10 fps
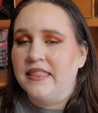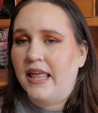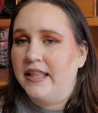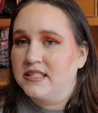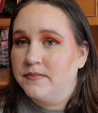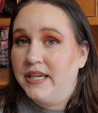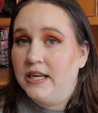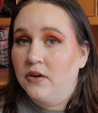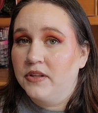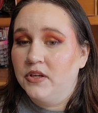That lets
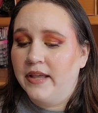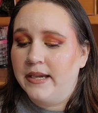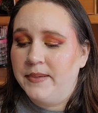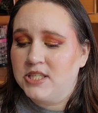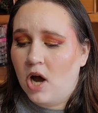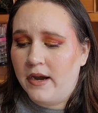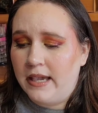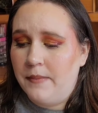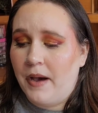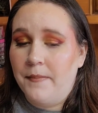me know that you like me
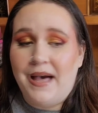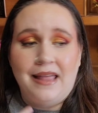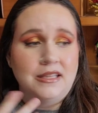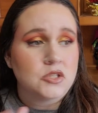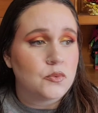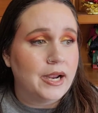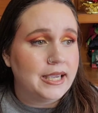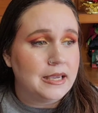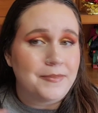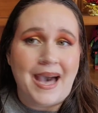talking about palettes,
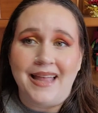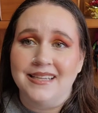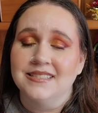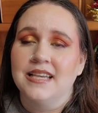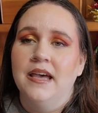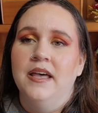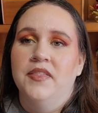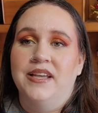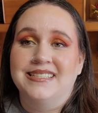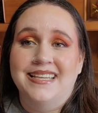ranking palettes,
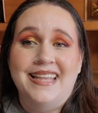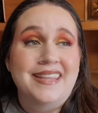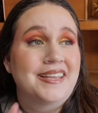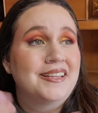things like that.